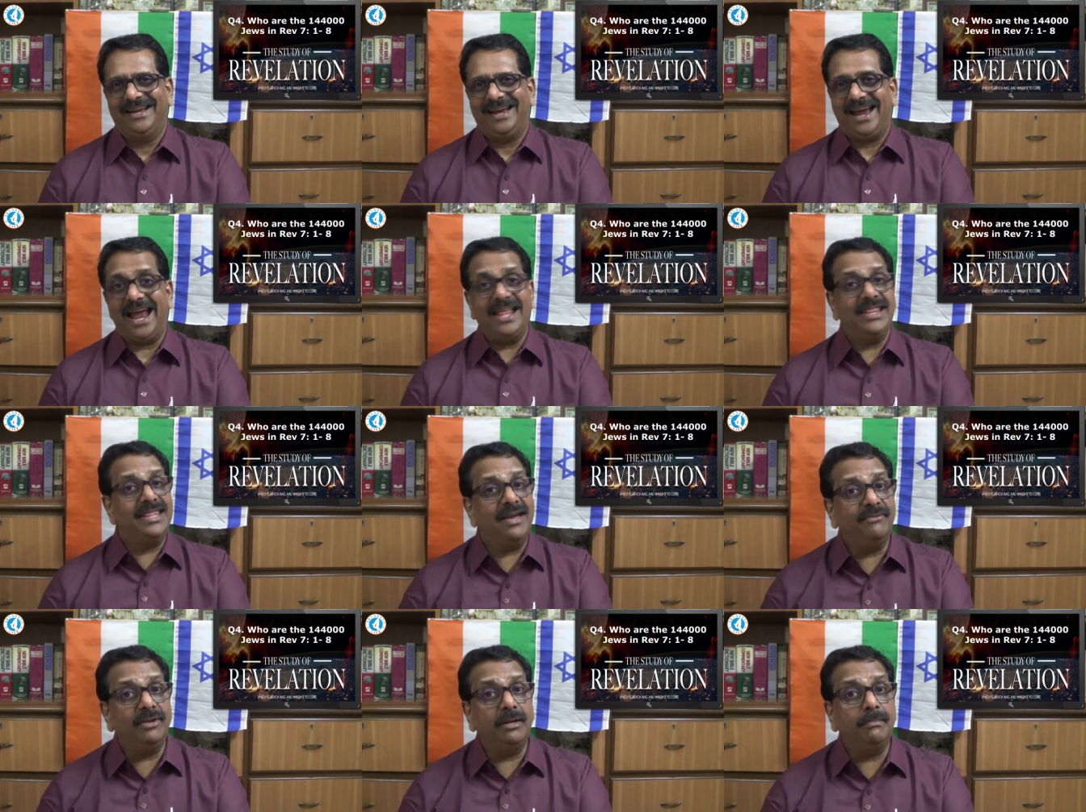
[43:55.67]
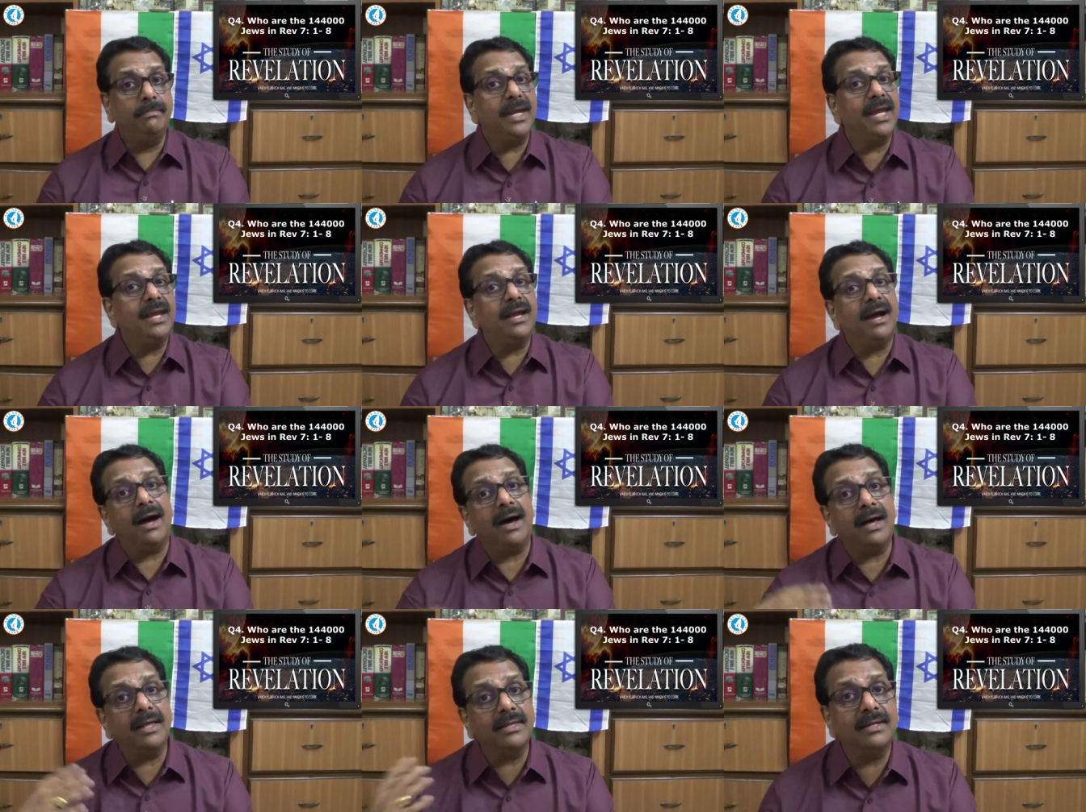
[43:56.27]
And there will be
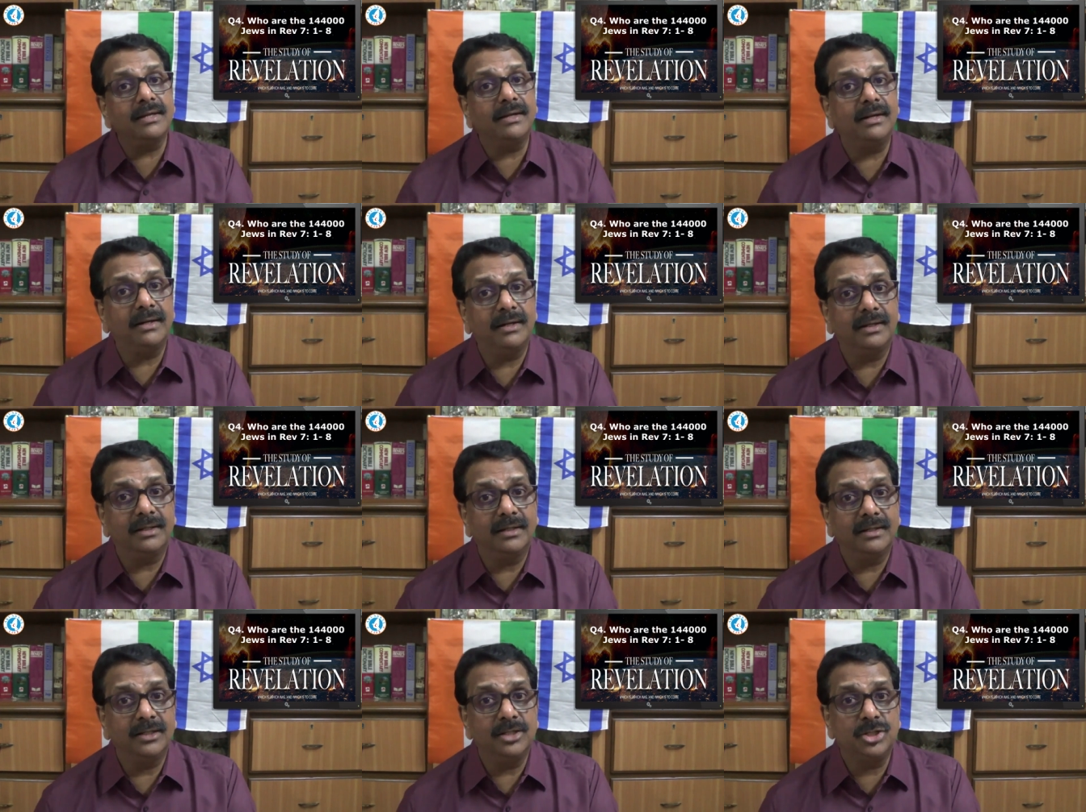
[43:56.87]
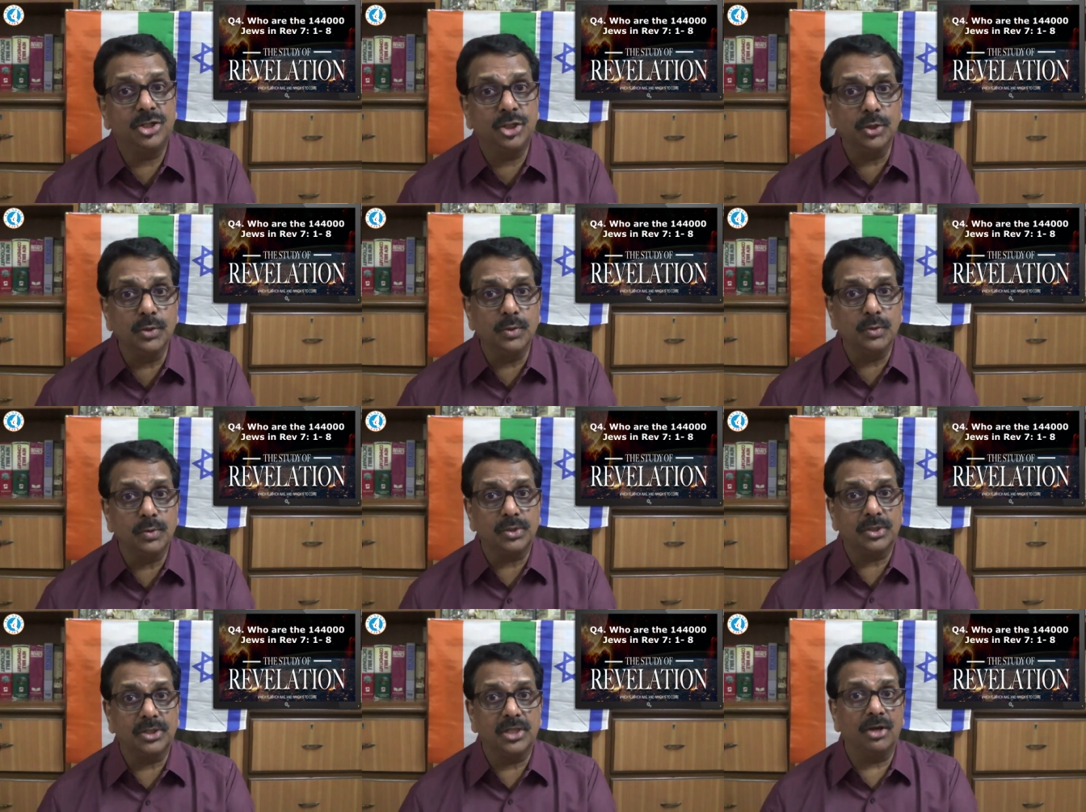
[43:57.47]
other
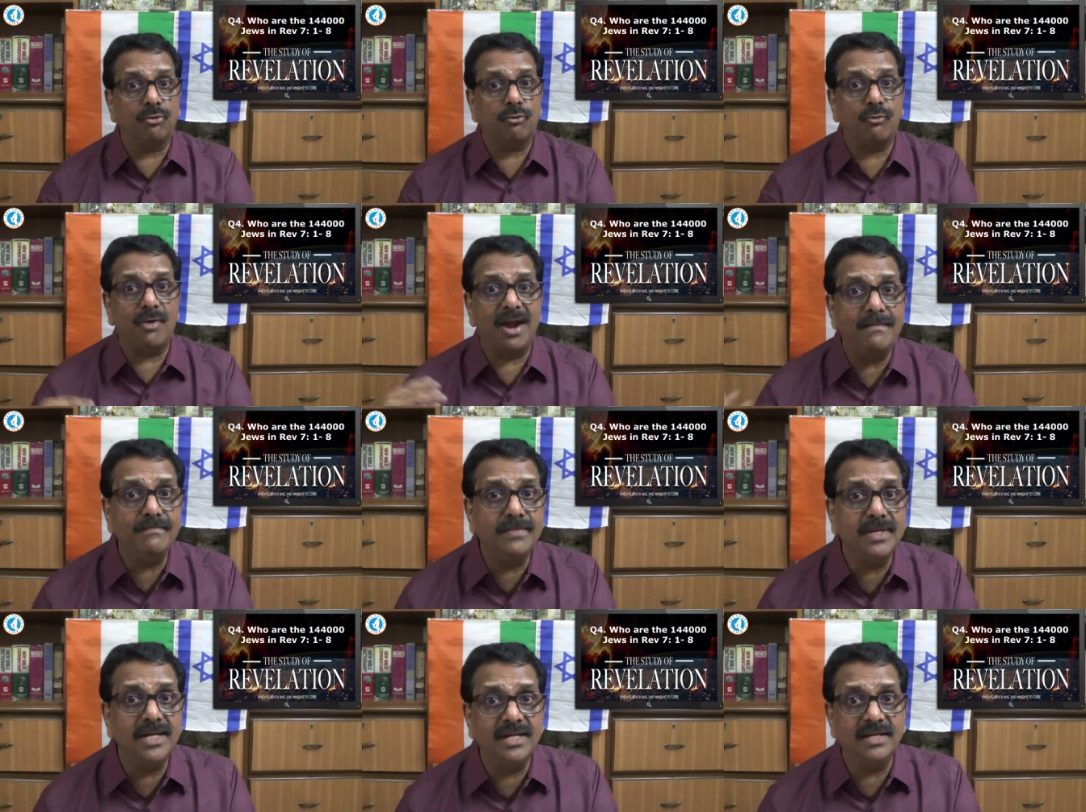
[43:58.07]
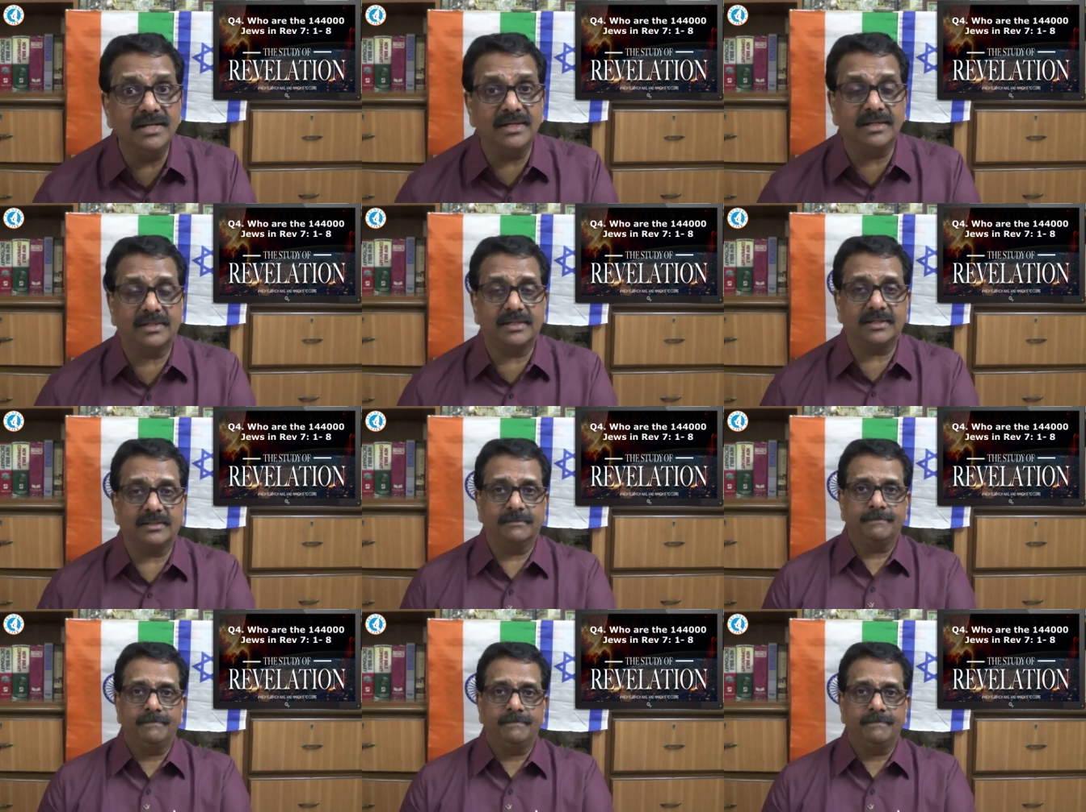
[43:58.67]
Jews, the remnant